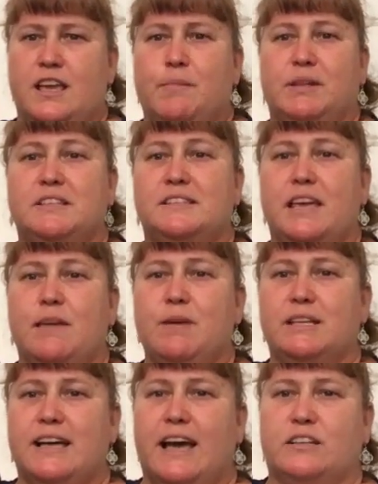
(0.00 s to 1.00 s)
But the same
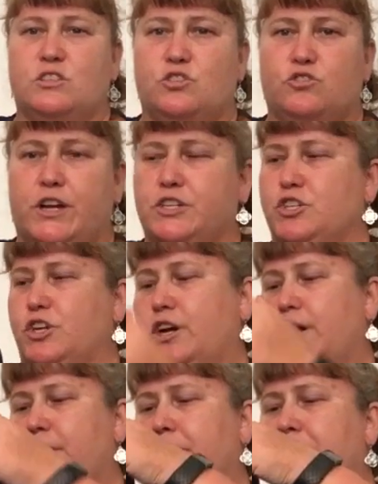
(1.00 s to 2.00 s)
exact
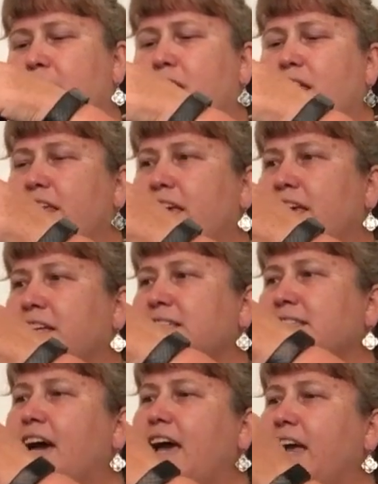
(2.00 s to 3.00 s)
structure. The
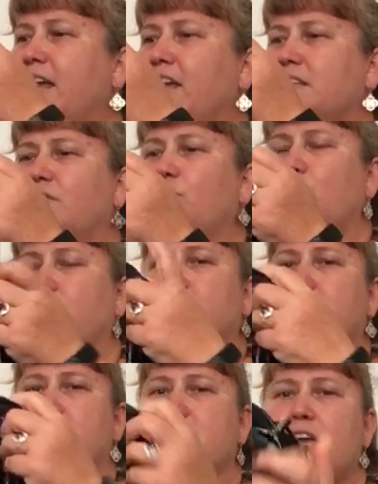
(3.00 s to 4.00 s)
inside is, of
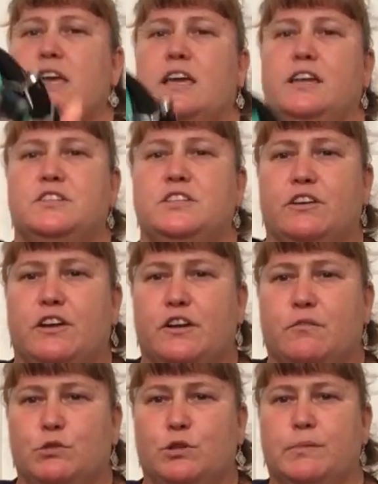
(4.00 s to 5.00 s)
course, the interior
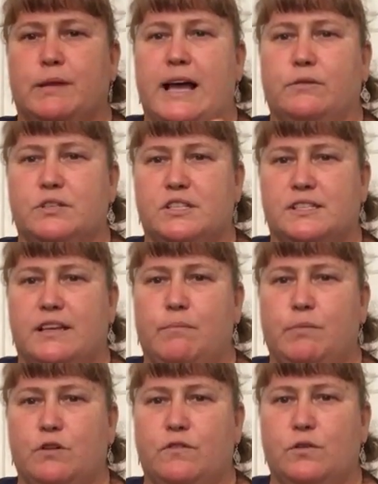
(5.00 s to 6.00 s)
of Bloom Black, which is that
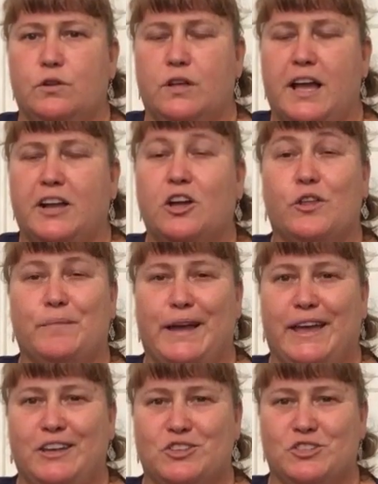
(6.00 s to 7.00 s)
beautiful, I call it my
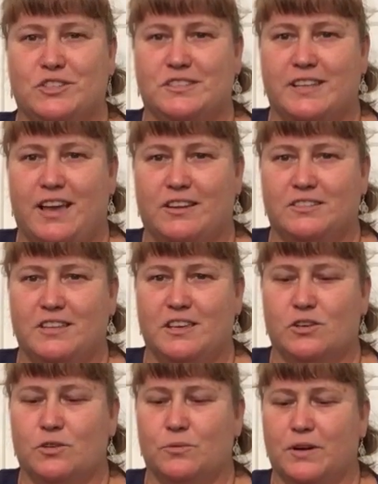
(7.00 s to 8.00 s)
Asian satin
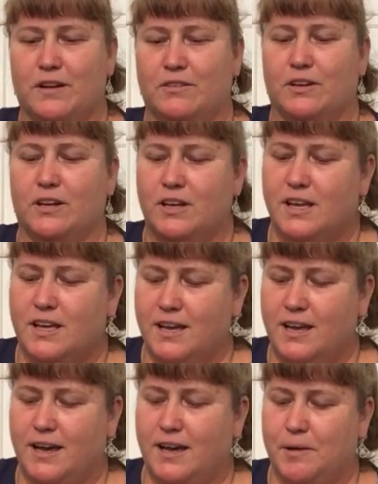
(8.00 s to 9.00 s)
teal or whatever.
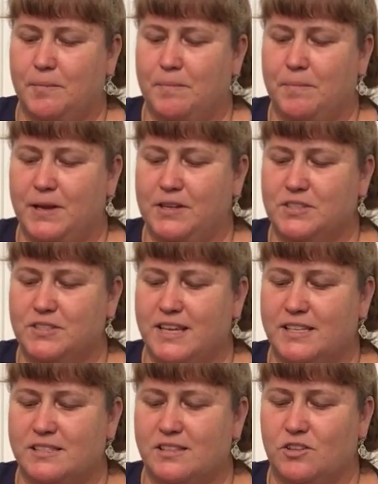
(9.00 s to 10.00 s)
Um, but it just
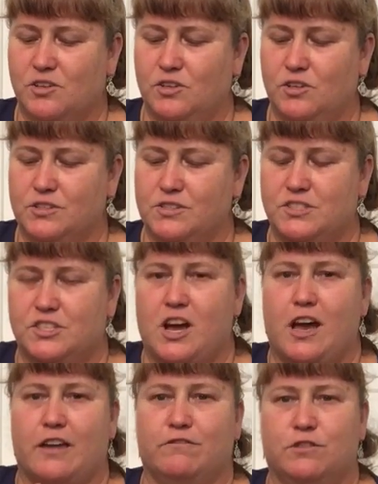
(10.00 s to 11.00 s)
has the little
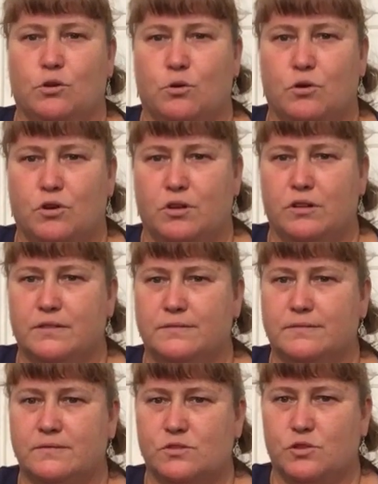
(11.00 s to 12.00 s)
dot floral
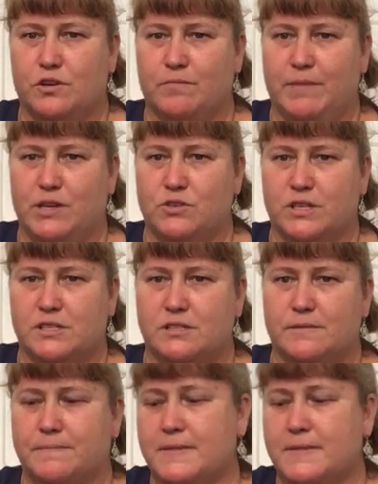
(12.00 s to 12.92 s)
sort of matrix.